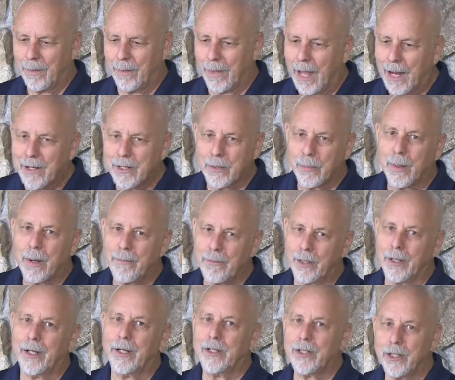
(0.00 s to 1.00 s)
That is
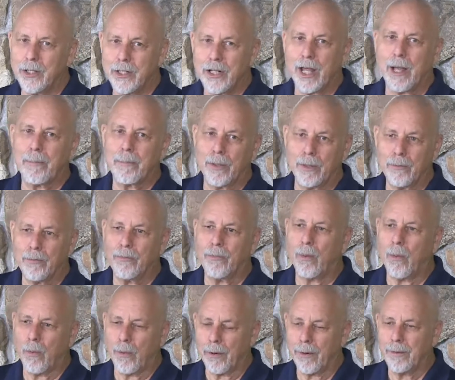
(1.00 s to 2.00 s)
Revelation chapter
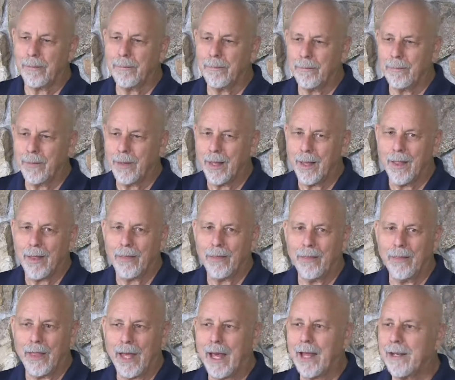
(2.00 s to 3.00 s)
4.
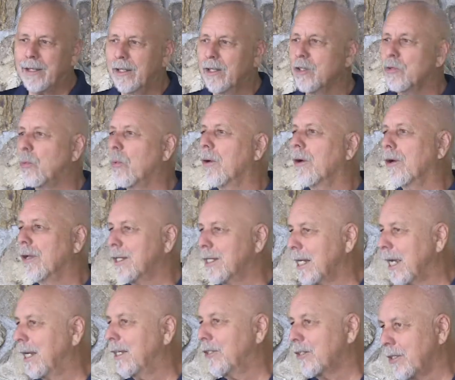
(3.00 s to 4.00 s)
That is where it
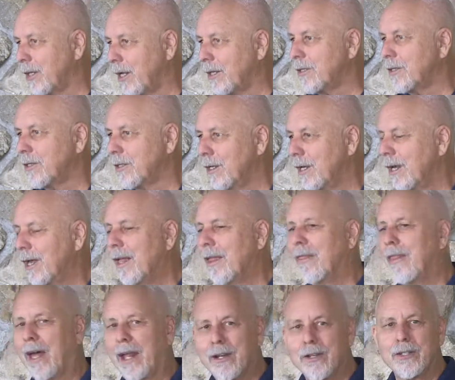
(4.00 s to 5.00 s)
takes us.
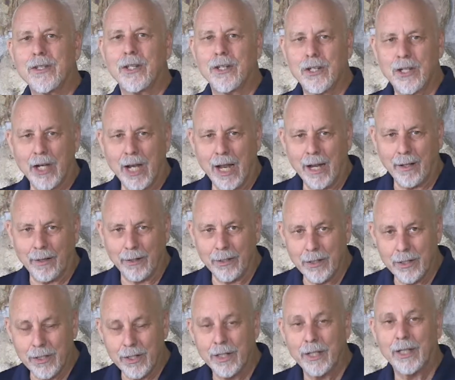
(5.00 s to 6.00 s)
That is the
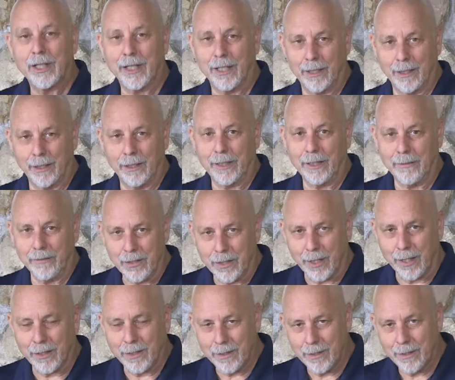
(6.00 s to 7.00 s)
challenge it leaves
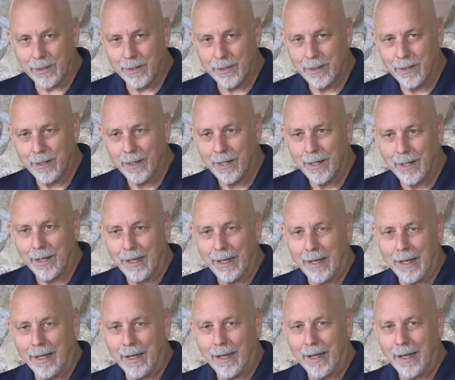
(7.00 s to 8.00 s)
us.
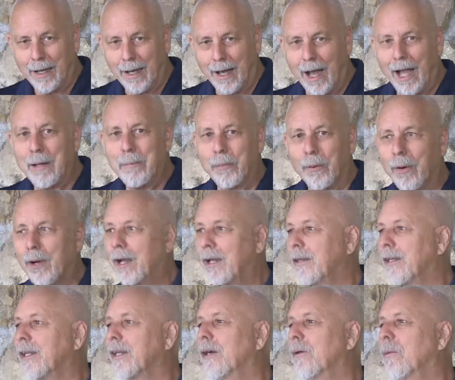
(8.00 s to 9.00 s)
I pray
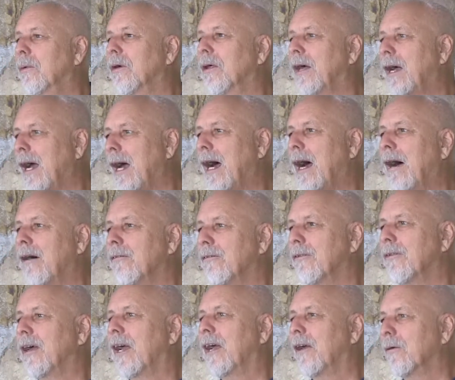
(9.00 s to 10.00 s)
that it will have
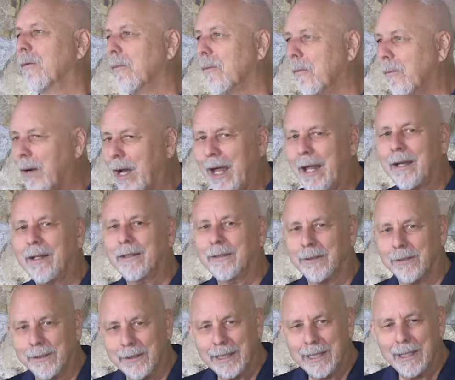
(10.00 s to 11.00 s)
a
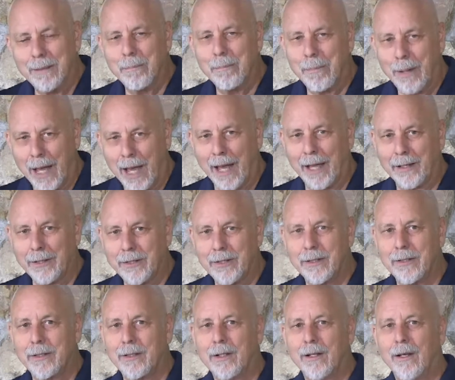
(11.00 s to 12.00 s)
radical impact
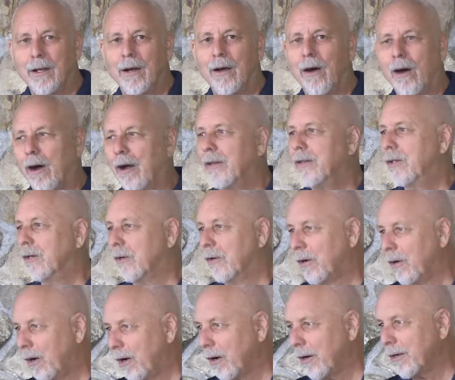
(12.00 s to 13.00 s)
on your
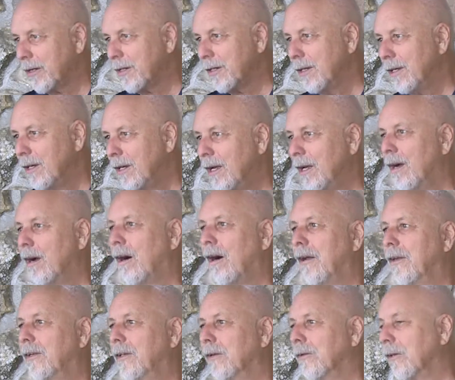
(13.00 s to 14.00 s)
heart,
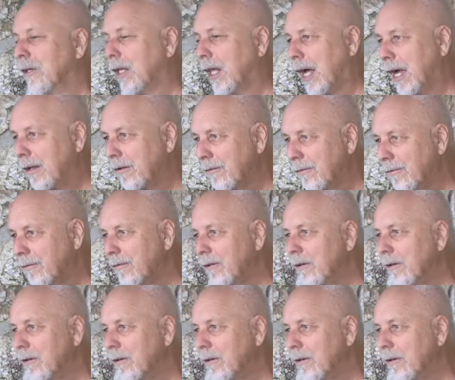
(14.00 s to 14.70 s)
on your life,